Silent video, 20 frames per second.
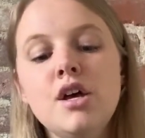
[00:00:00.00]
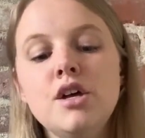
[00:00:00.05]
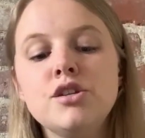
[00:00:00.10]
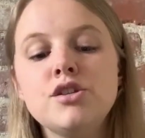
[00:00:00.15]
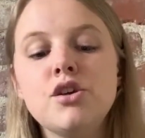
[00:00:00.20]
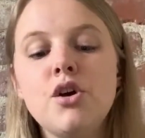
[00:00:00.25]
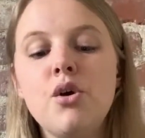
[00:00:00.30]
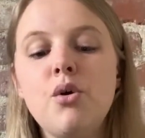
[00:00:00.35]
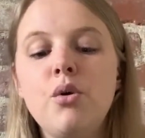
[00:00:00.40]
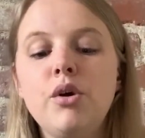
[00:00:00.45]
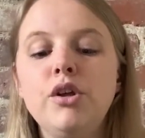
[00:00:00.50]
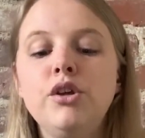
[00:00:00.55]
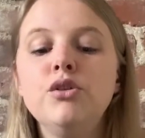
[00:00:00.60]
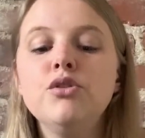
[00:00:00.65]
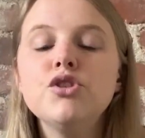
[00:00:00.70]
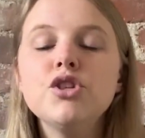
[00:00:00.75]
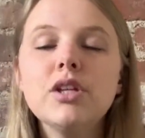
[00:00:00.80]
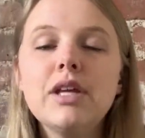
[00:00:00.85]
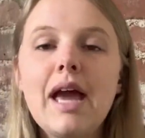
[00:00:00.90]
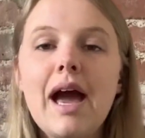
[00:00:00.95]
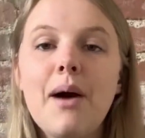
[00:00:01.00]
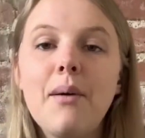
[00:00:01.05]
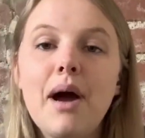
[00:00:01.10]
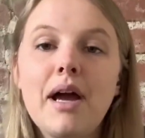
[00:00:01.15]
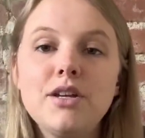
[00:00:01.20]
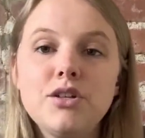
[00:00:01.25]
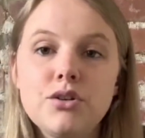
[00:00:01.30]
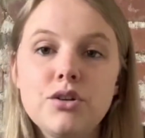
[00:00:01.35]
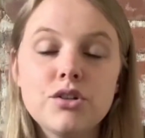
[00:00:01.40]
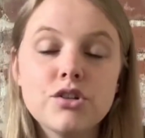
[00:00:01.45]
So usually how
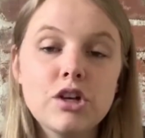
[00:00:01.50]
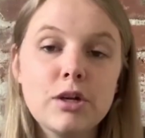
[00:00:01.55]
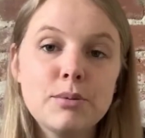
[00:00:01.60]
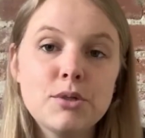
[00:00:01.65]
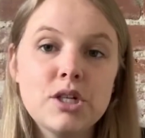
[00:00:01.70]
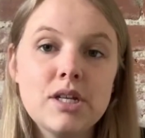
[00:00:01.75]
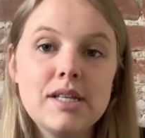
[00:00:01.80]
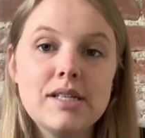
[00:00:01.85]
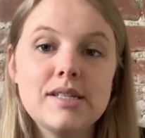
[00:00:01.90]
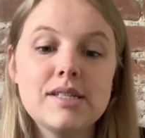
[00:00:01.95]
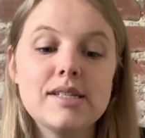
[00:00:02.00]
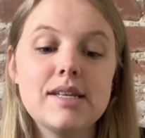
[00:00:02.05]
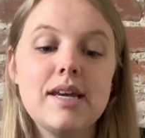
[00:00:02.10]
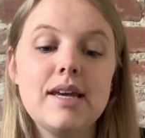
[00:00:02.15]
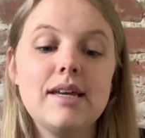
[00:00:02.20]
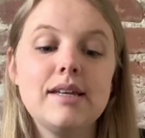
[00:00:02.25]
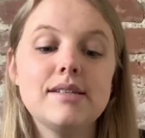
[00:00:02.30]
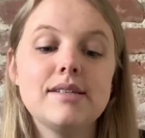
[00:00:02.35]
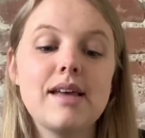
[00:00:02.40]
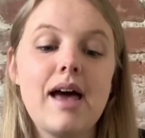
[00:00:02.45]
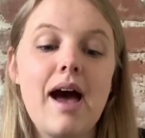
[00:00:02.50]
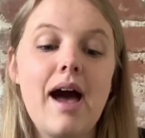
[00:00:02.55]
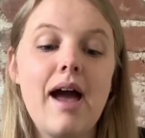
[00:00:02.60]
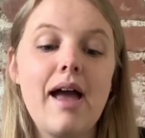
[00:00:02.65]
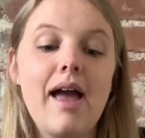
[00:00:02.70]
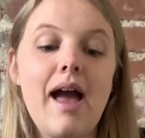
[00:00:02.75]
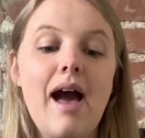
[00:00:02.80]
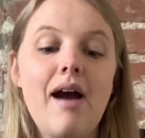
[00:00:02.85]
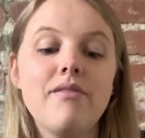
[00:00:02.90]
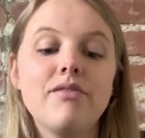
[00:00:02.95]
I do descriptions is I
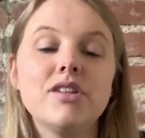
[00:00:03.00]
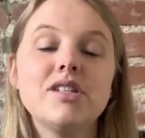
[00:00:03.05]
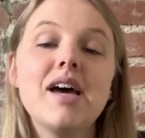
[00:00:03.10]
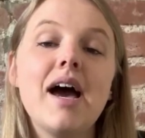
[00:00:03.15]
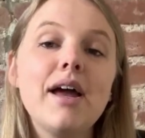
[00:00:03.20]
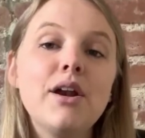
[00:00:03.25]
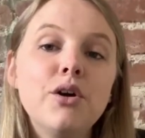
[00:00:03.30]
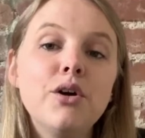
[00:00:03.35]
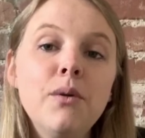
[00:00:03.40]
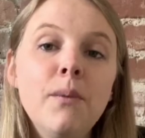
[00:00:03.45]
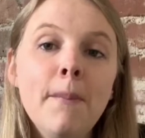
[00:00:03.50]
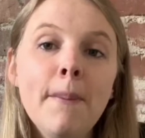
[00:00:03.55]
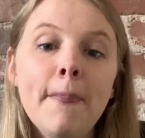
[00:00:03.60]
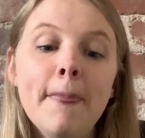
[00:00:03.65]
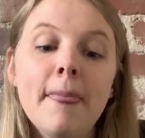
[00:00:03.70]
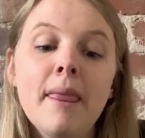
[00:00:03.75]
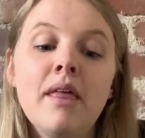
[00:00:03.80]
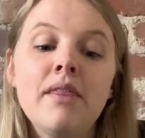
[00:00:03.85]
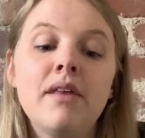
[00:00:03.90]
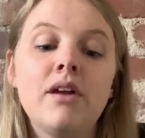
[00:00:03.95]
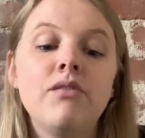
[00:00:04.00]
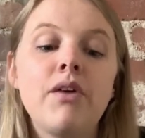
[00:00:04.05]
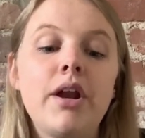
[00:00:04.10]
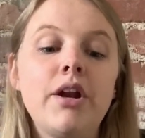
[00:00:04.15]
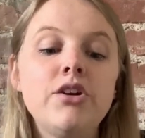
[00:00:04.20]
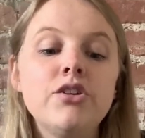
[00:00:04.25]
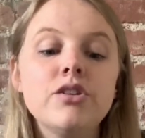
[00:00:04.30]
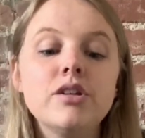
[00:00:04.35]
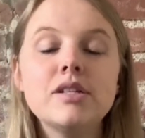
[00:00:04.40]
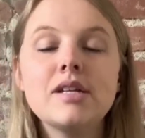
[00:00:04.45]
have the title, then right
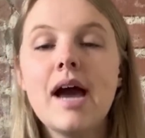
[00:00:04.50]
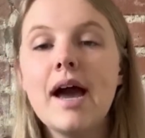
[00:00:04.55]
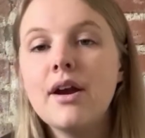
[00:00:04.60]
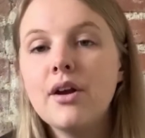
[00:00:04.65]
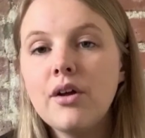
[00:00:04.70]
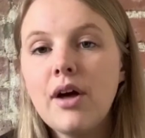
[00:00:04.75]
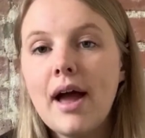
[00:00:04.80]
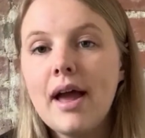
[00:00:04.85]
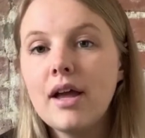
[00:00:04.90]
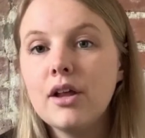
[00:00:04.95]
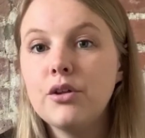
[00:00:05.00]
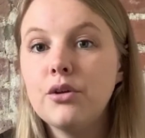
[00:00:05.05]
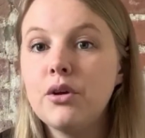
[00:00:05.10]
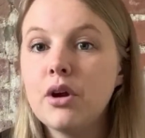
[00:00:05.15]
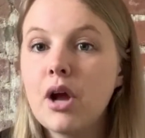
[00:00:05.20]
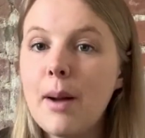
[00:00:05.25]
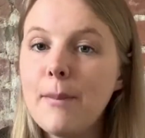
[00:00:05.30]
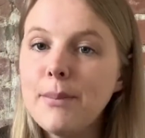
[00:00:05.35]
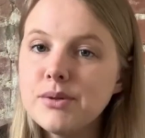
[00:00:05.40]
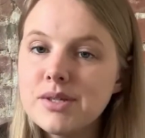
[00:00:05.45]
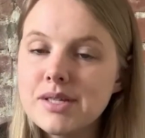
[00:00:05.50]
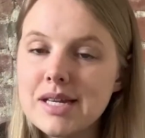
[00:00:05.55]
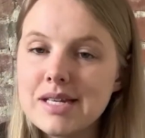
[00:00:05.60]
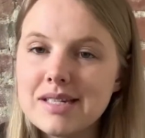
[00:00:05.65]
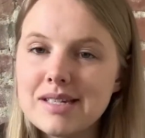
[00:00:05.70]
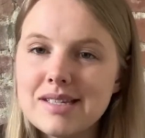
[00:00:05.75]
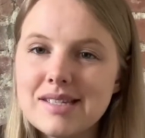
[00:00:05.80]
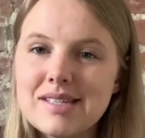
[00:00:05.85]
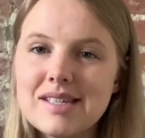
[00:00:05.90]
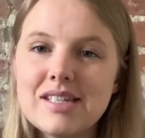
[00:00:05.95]
under the title I include a couple
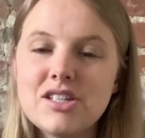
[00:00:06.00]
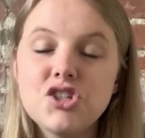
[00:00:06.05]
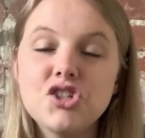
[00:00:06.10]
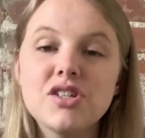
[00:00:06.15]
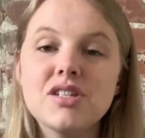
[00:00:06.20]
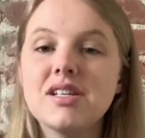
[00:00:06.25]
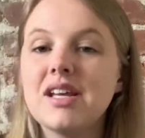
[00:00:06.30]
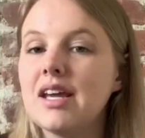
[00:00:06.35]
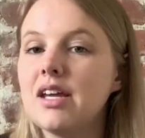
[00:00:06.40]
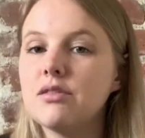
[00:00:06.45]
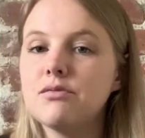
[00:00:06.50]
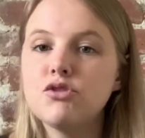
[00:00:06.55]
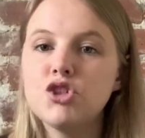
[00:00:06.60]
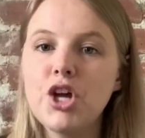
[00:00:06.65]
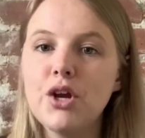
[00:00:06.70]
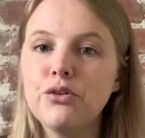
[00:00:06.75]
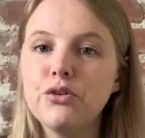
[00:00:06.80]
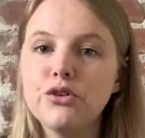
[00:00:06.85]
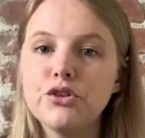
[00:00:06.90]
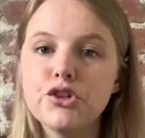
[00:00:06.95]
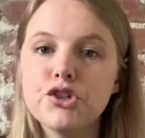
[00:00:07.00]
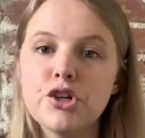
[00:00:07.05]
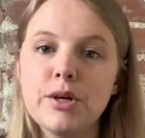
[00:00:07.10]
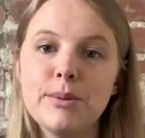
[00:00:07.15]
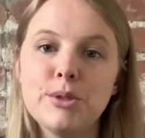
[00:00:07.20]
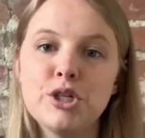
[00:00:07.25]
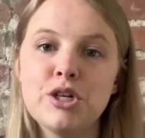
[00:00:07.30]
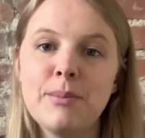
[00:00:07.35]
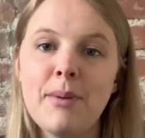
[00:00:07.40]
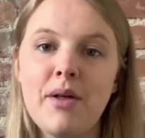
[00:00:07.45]
sentences, just like general
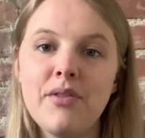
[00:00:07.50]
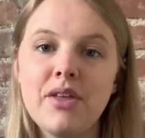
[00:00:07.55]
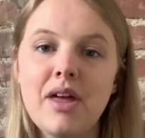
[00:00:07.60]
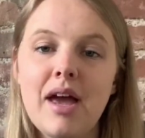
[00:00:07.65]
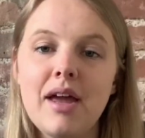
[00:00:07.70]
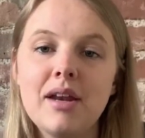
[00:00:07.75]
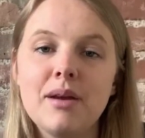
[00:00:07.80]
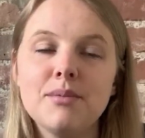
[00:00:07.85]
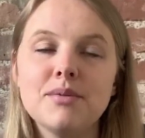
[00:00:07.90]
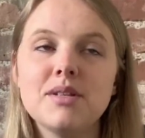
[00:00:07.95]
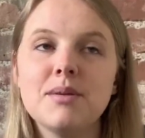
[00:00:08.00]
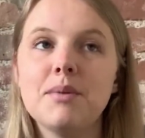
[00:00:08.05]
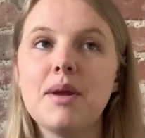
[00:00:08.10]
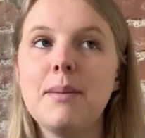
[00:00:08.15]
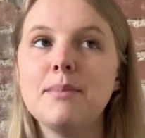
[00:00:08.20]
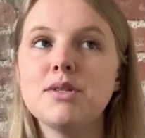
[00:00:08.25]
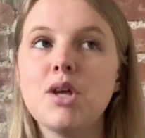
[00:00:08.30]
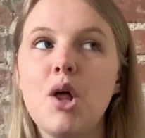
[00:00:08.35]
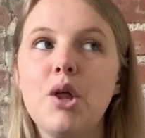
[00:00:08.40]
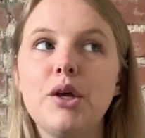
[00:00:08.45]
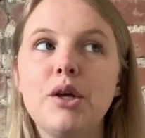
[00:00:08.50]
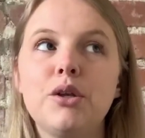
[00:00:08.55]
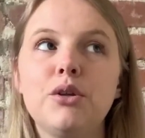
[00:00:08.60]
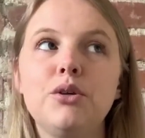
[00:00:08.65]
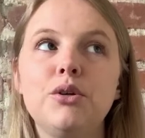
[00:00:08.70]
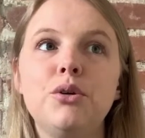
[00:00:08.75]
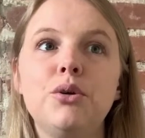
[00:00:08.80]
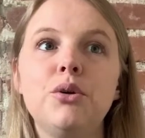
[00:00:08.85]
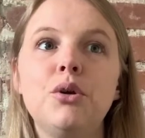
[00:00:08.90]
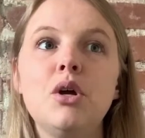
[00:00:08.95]
description about the item. Sometimes I'll
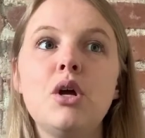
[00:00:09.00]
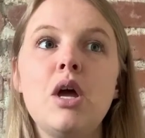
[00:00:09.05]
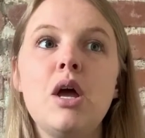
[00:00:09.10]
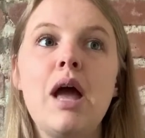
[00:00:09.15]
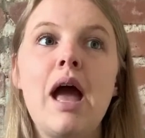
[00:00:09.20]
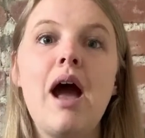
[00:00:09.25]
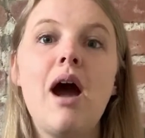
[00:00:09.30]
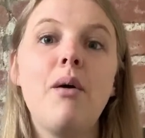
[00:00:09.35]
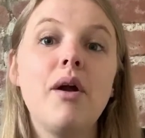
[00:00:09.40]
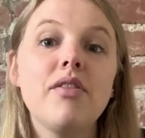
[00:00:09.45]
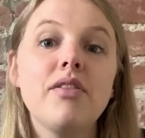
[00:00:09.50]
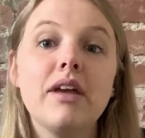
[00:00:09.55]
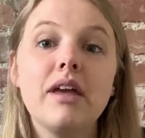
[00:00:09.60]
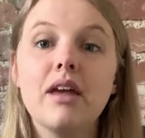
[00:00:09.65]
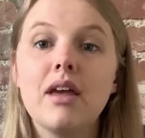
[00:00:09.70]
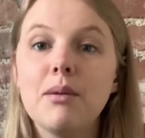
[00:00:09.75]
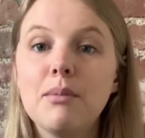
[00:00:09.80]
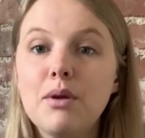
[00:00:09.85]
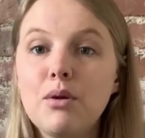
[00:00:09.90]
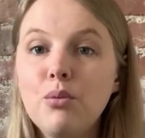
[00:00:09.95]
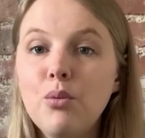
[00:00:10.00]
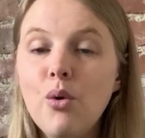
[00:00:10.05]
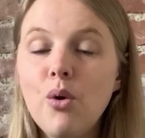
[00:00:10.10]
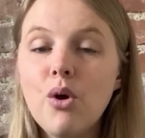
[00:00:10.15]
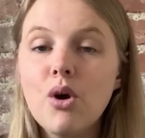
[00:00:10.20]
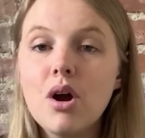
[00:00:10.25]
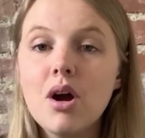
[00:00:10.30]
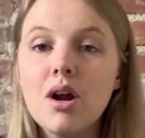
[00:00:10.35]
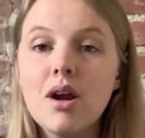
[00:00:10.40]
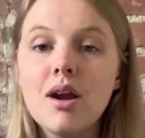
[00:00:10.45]
include how I think it can be
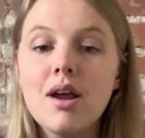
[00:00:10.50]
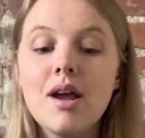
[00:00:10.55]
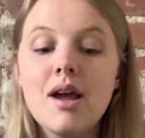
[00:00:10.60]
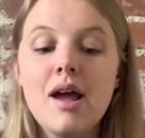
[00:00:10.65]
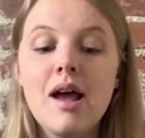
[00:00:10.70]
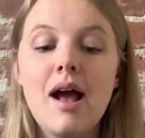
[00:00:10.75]
worn,